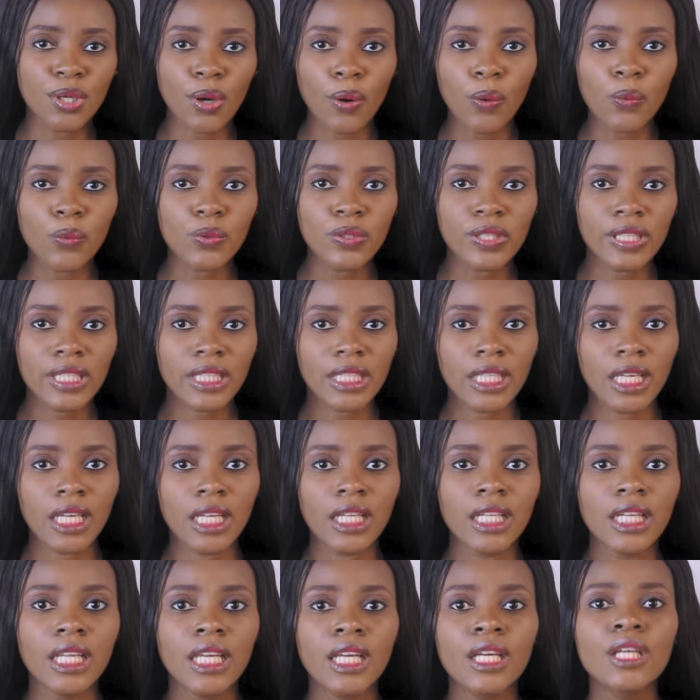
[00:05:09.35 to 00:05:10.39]
your own
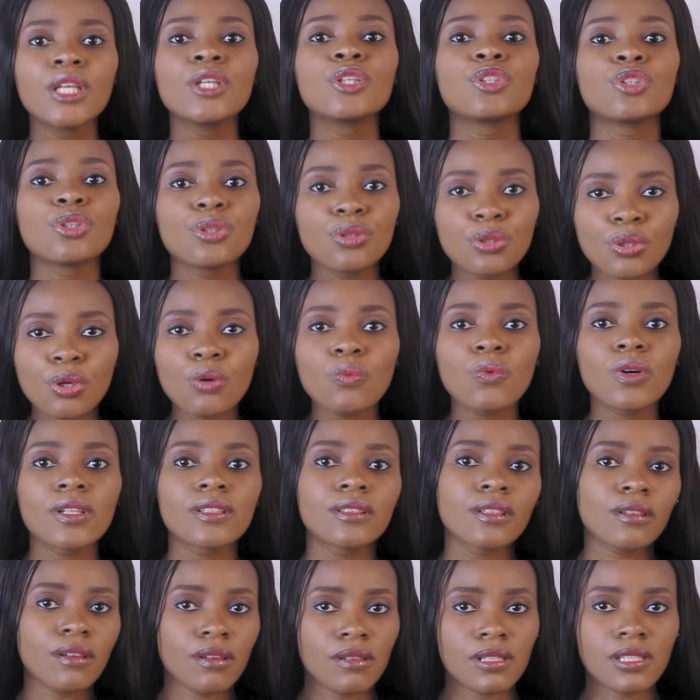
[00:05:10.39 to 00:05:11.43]
thing. You know
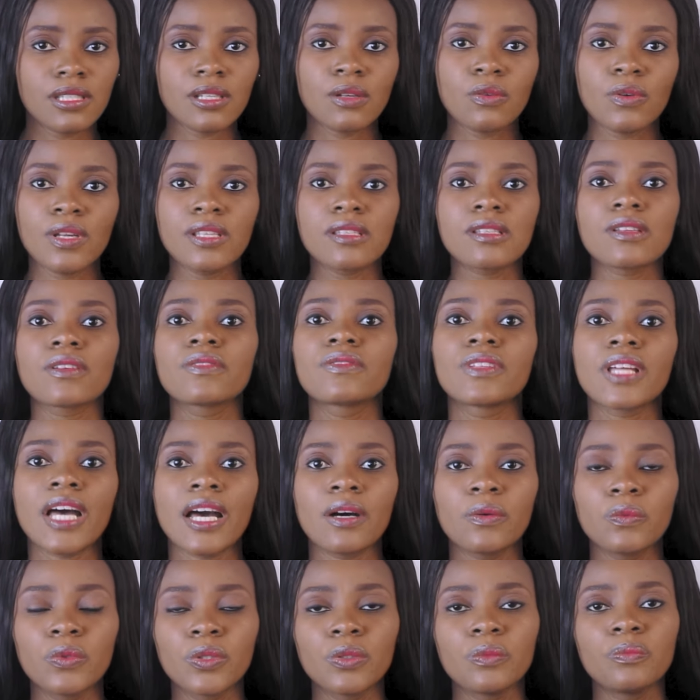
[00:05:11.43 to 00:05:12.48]
what the consequence of
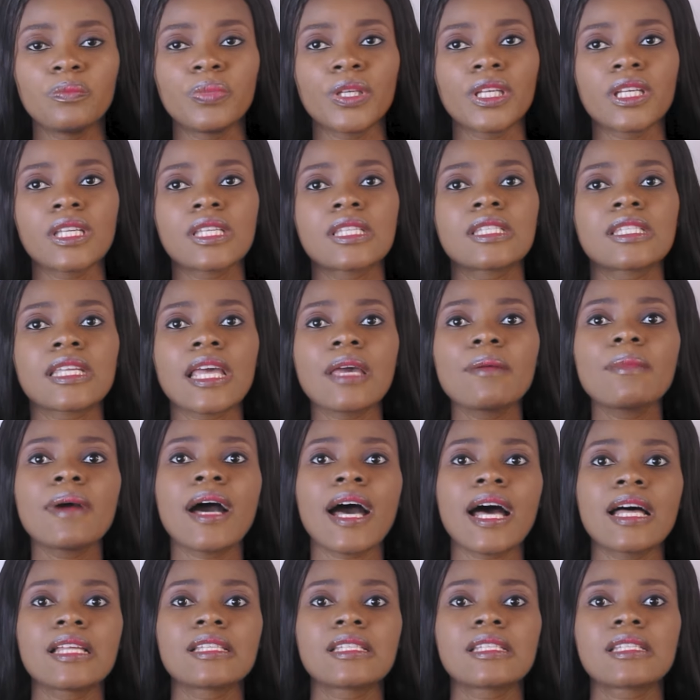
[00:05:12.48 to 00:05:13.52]
that will be. Same
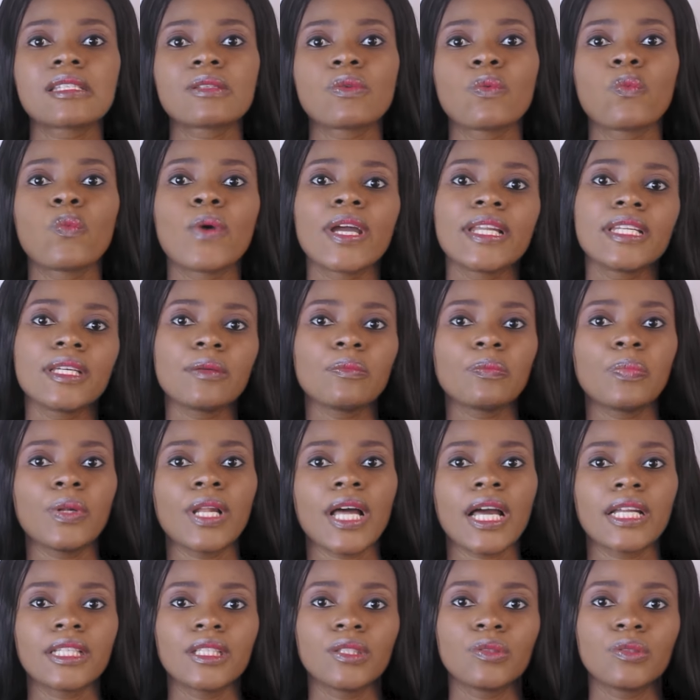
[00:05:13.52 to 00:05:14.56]
as wedding
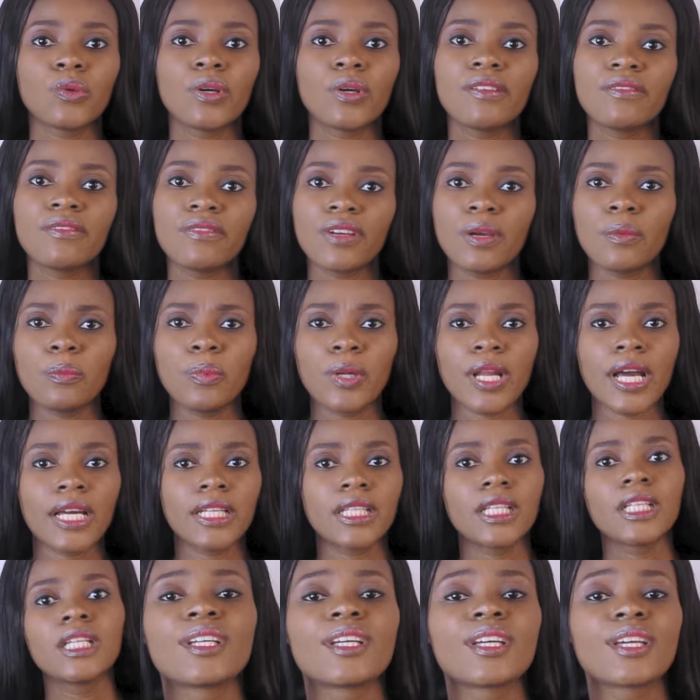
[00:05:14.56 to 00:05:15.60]
planning or event
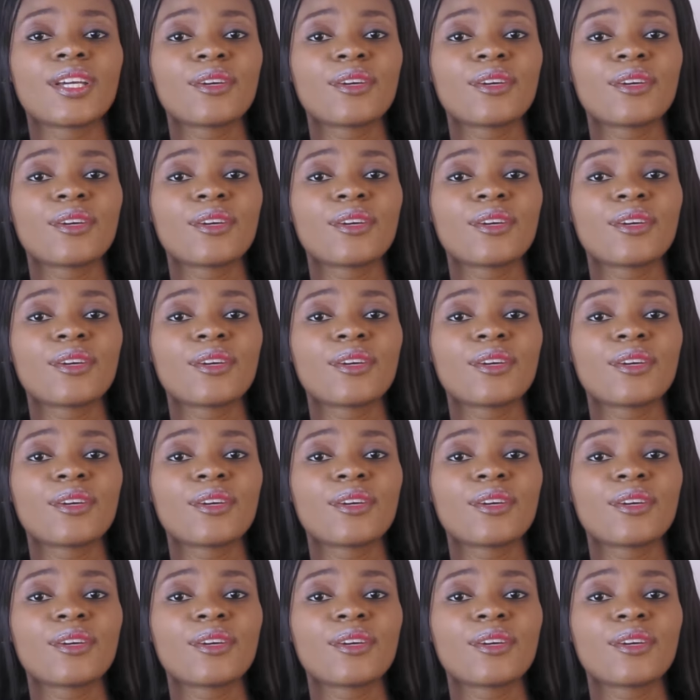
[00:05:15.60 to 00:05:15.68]
planning.